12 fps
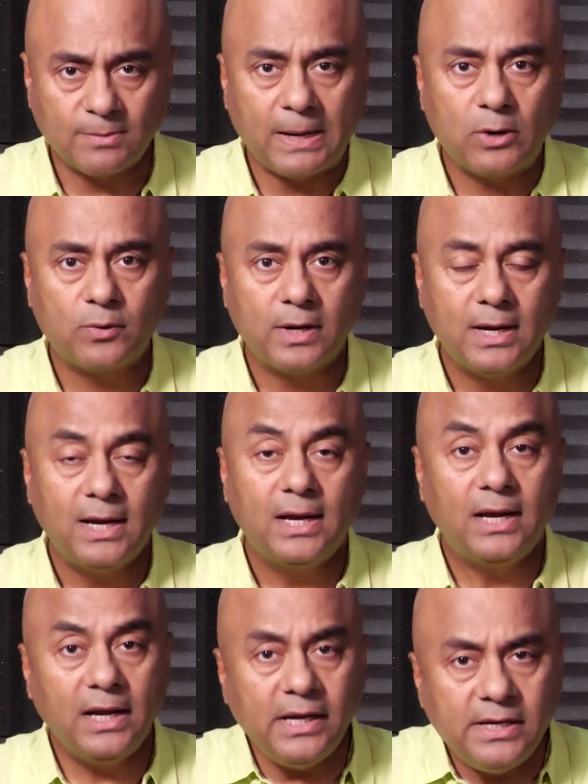about
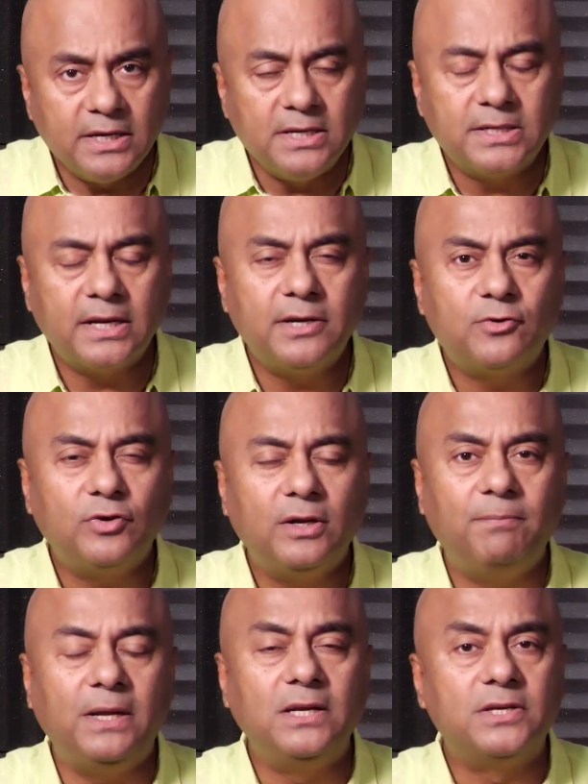Indian territory
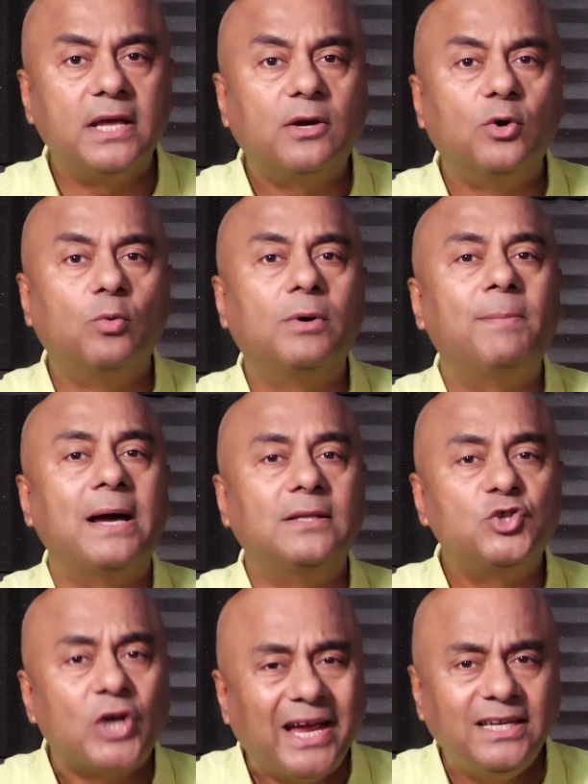being taken over by the
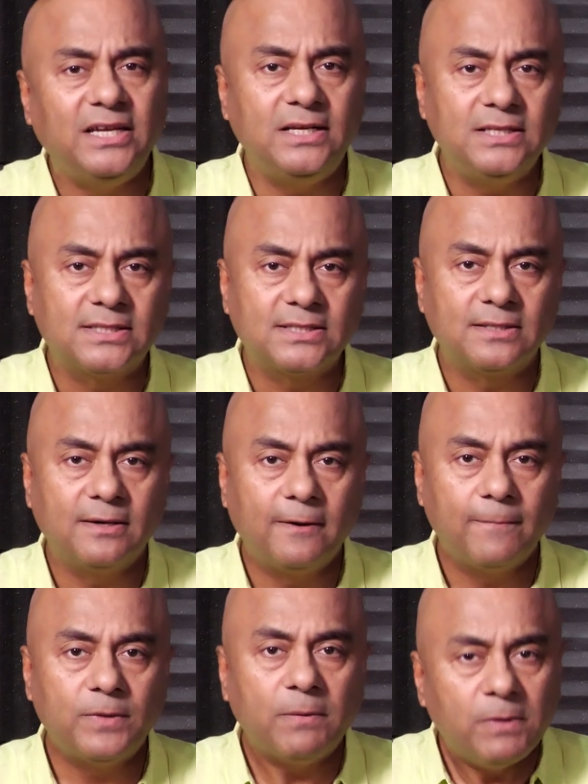Chinese,
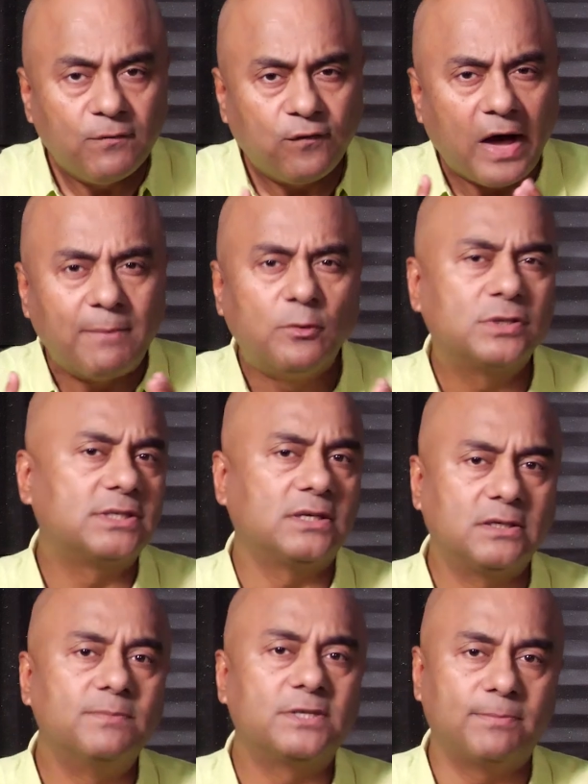they've been far more
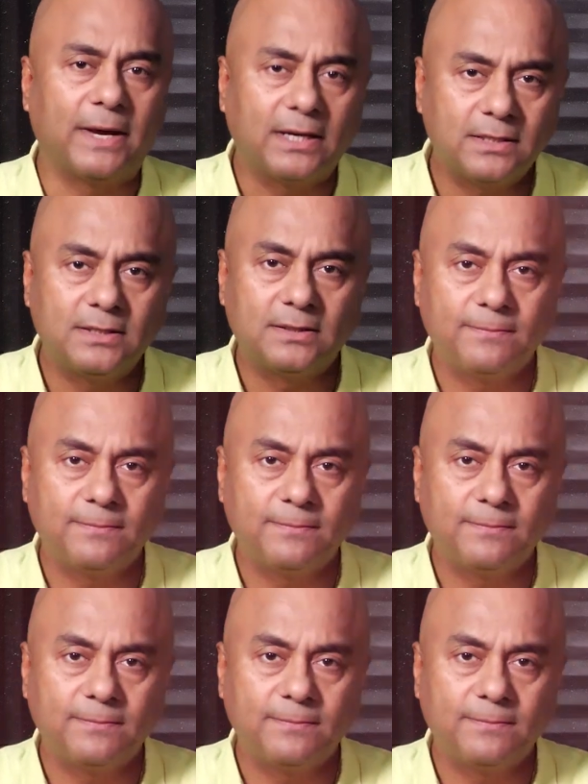circumspect.